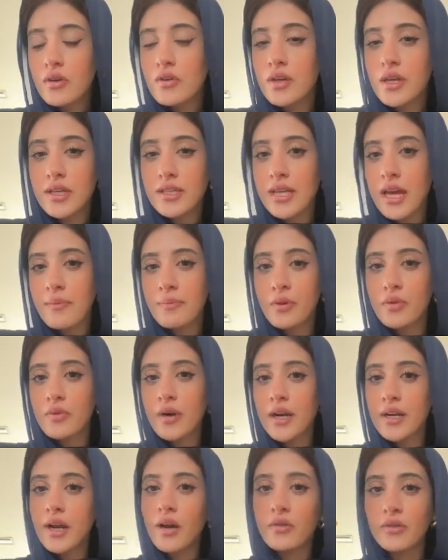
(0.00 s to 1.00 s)
example
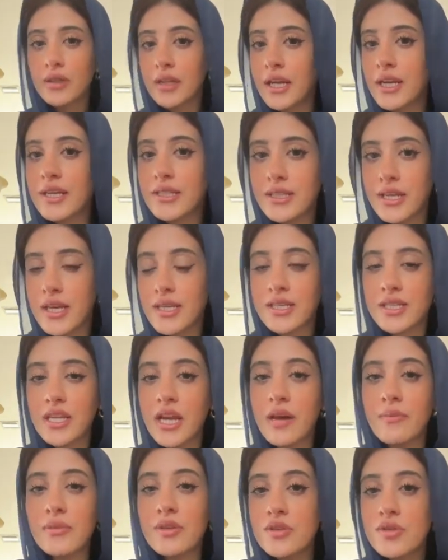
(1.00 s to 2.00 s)
right now related to
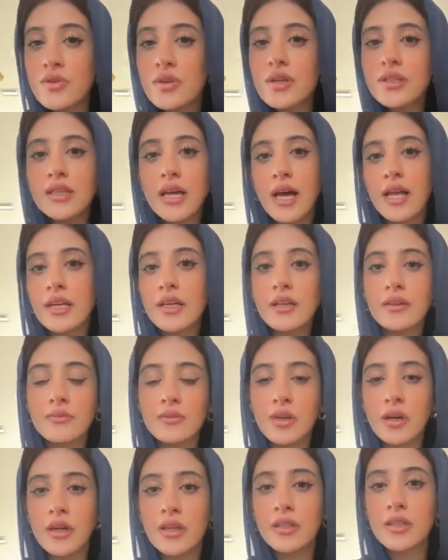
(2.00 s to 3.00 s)
Islam. In Surah Ali
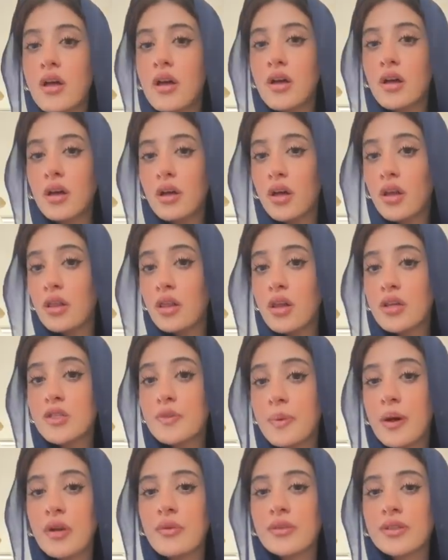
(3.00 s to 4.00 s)
Imran, Allah
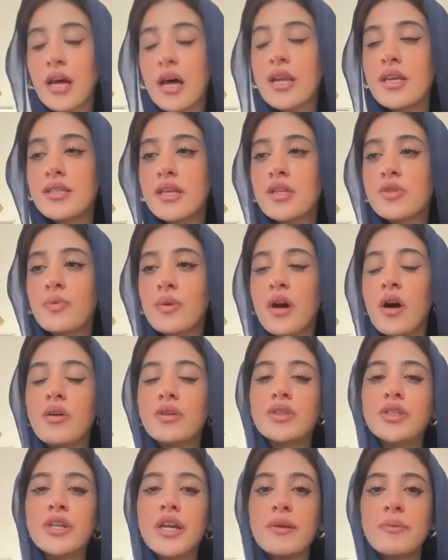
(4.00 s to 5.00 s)
subhanahu wa ta'ala says we
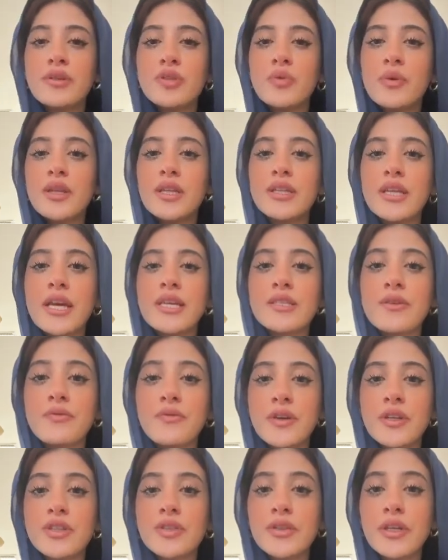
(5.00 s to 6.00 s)
alternate between the days of
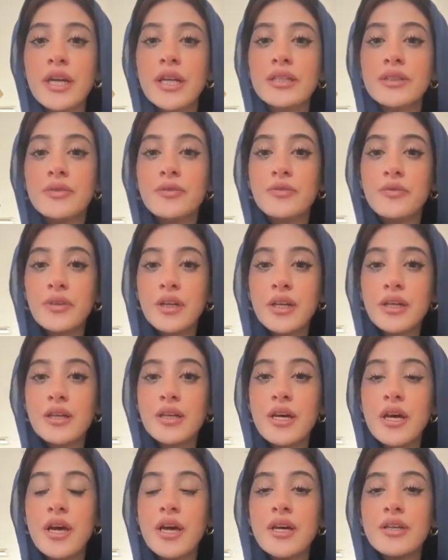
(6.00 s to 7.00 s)
victory and
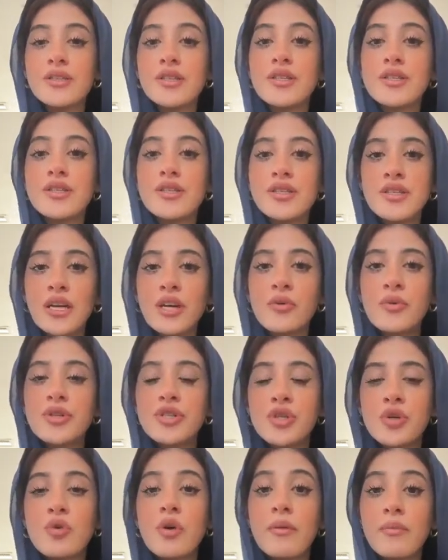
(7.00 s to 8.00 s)
defeat to
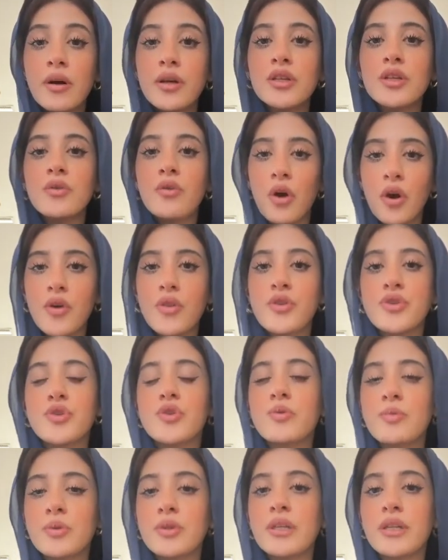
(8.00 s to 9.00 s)
distinguish who among you are the
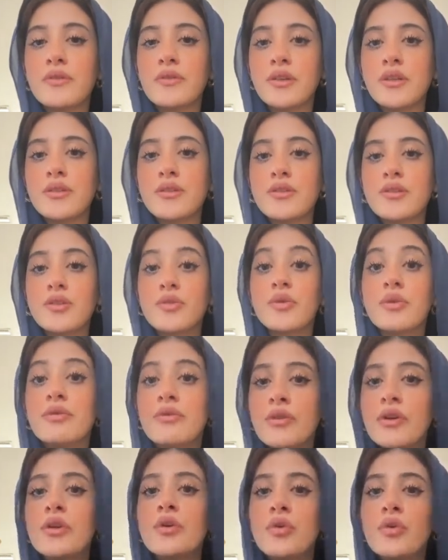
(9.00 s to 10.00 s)
true believers, to
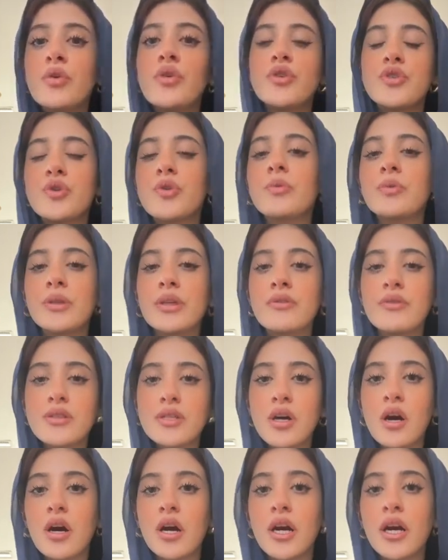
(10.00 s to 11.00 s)
reveal who the true believers
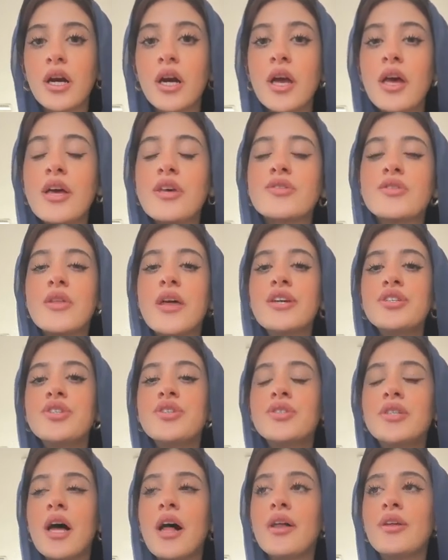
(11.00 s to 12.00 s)
are. So that
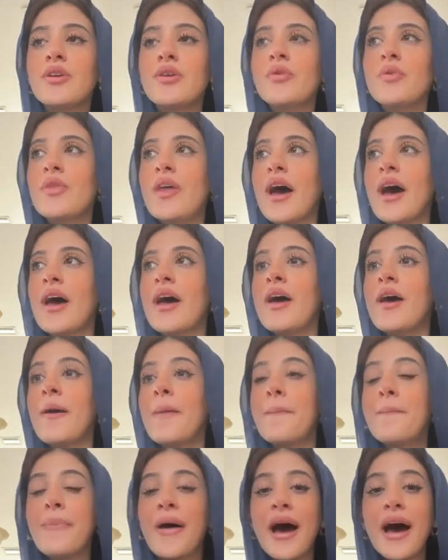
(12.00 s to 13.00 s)
should tell you that
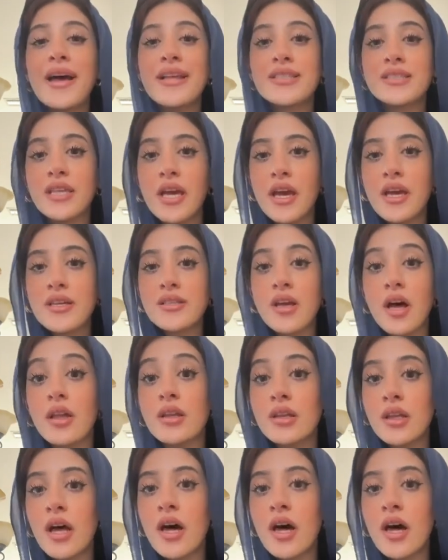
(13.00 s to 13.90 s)
bad days, Allah